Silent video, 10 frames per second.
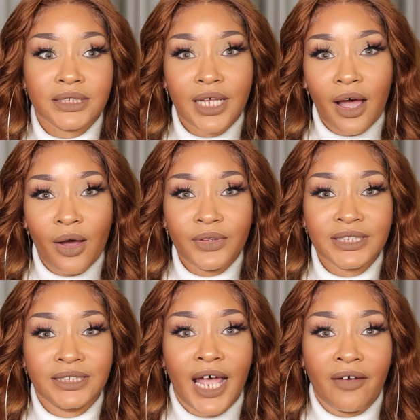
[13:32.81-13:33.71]
So
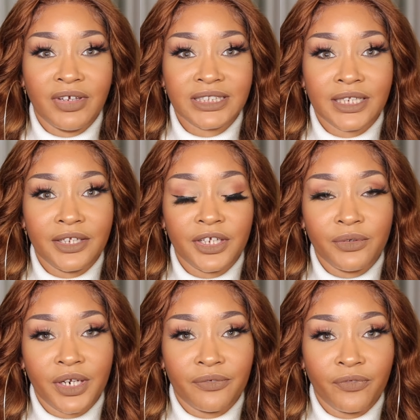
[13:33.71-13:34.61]
this is obviously the
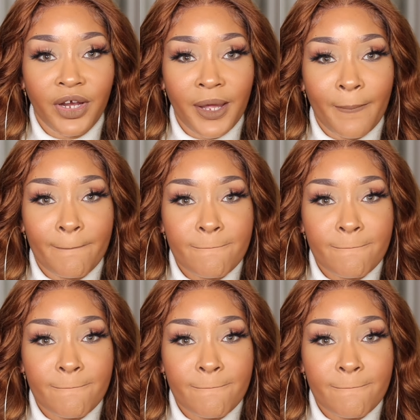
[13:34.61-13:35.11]
unit in the front.